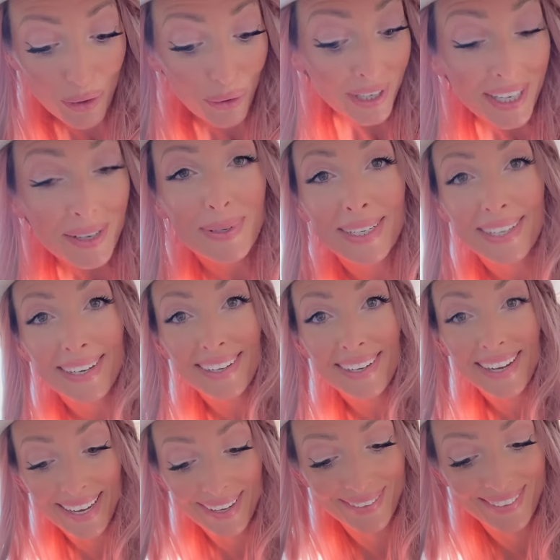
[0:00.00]
Or I've been eating
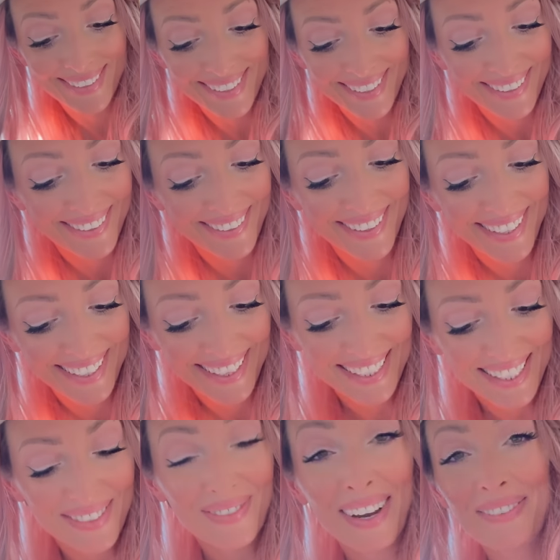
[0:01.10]
out, so this
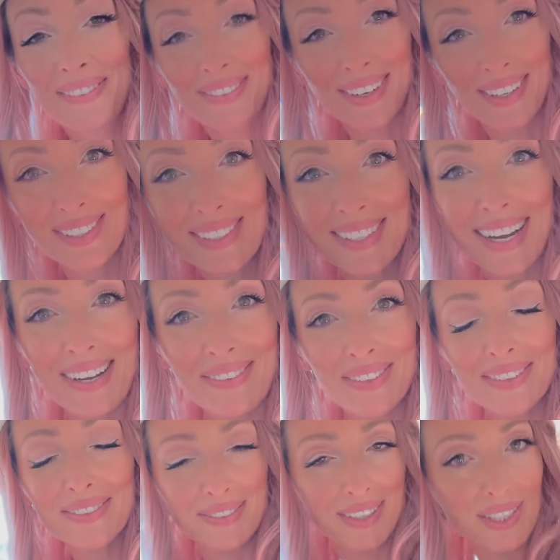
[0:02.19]
is my first time
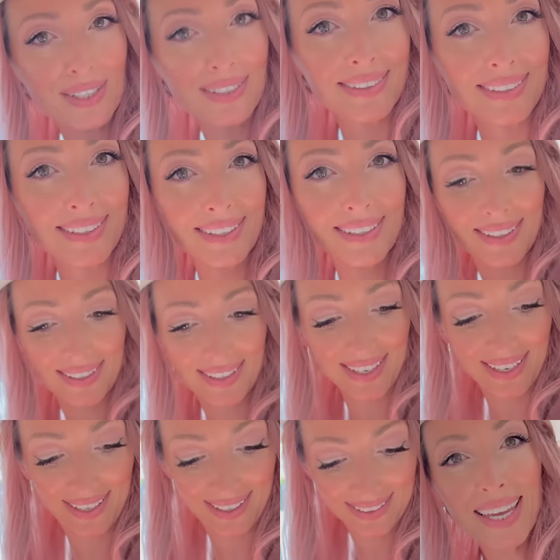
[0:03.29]
officially
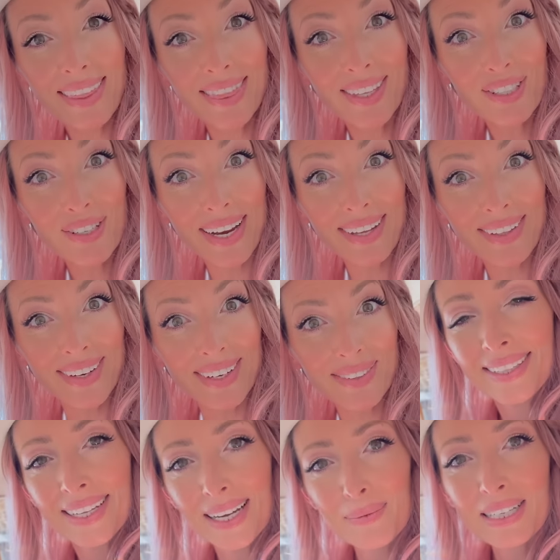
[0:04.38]
cooking in the trailer.
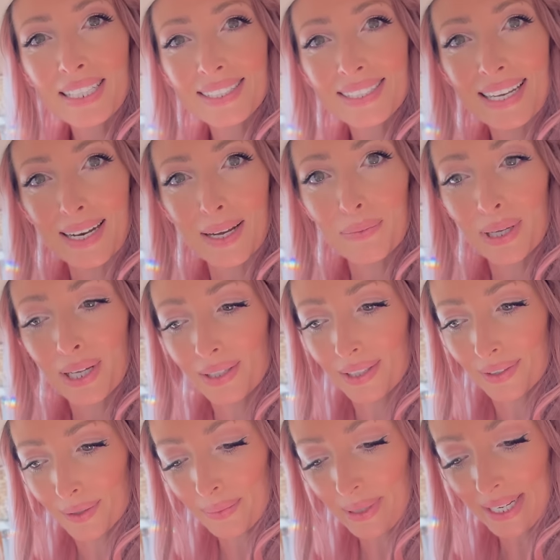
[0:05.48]
I think I'm gonna set up a
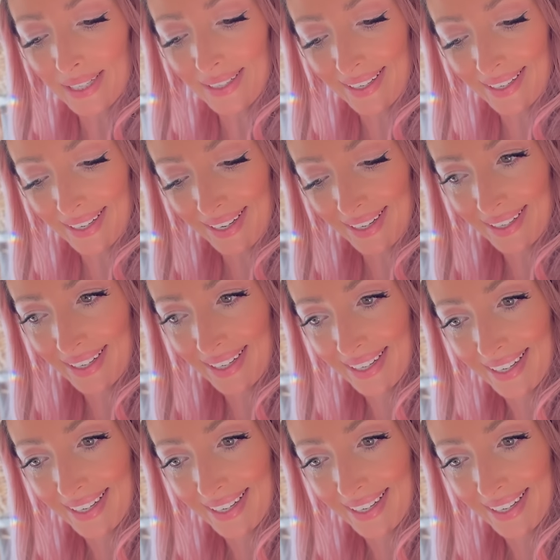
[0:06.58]
little picnic area